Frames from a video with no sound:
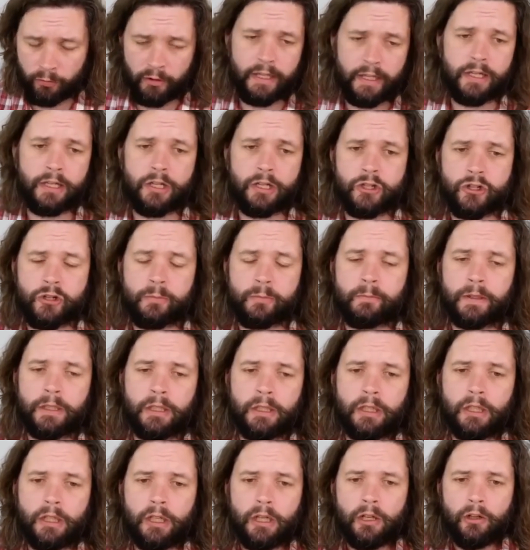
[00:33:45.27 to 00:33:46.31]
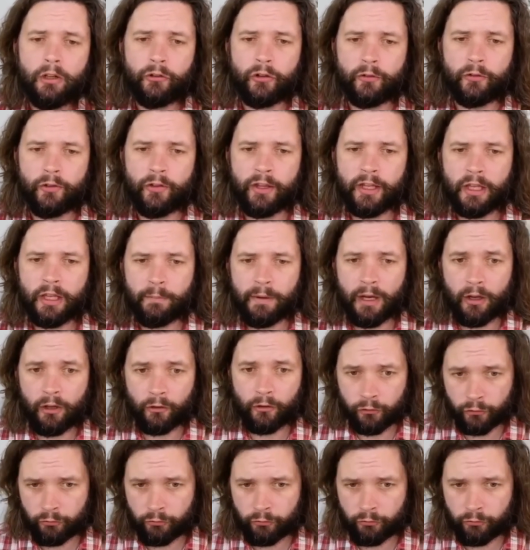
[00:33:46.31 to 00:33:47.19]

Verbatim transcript: breakage. So if you think about